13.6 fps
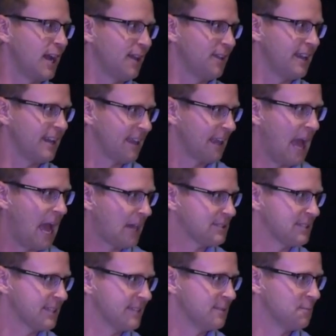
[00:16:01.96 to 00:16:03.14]
had an
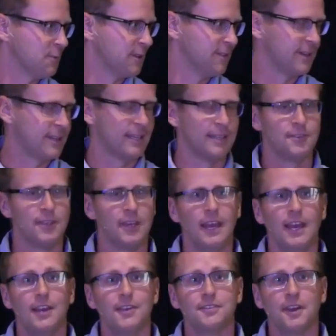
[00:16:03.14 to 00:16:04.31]
accident, one of their kids.
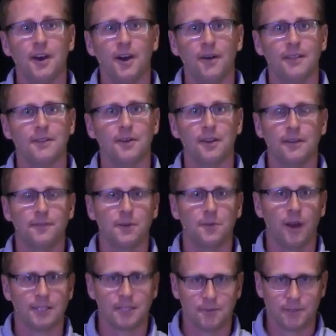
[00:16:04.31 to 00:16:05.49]
So, Laurel, if you're
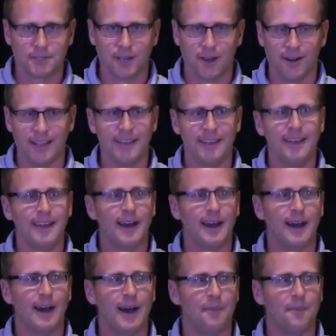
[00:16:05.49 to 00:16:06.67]
watching, we're sorry,
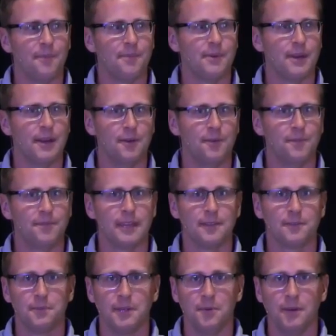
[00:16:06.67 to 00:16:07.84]
but thanks
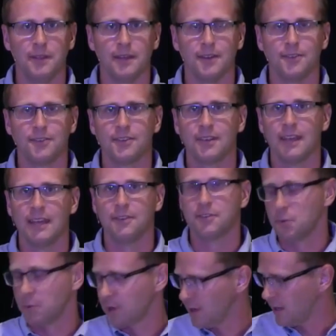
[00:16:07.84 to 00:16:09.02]
for being with us. And so
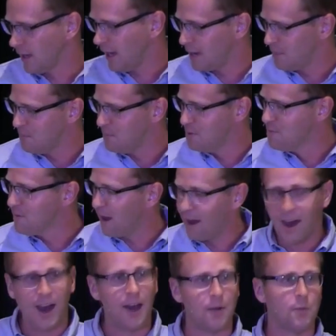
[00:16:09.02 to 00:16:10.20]
we're going to kind of move
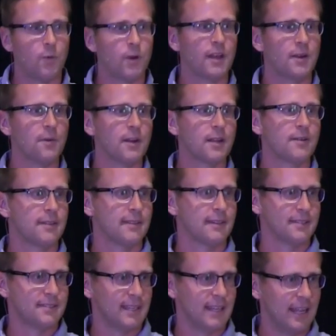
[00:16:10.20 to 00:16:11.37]
on. We're going to work with
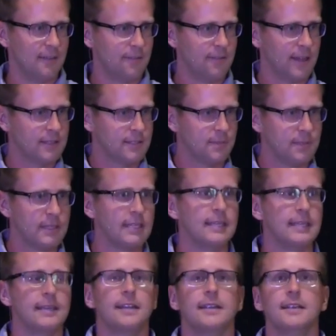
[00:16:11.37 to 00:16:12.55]
this today,
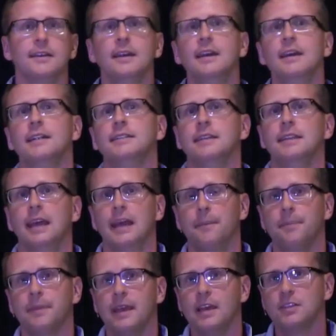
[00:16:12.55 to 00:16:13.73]
flexibility here today.
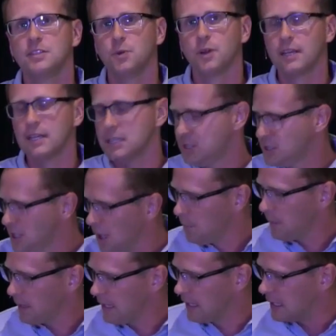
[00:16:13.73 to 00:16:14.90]
So we're going to
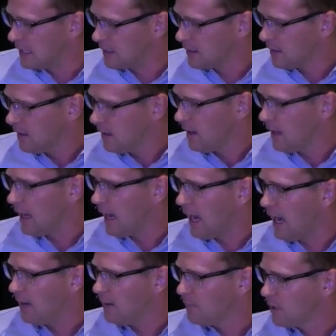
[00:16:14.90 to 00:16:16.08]
jump in, and
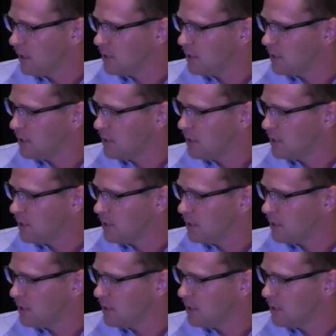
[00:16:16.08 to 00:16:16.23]
I am going to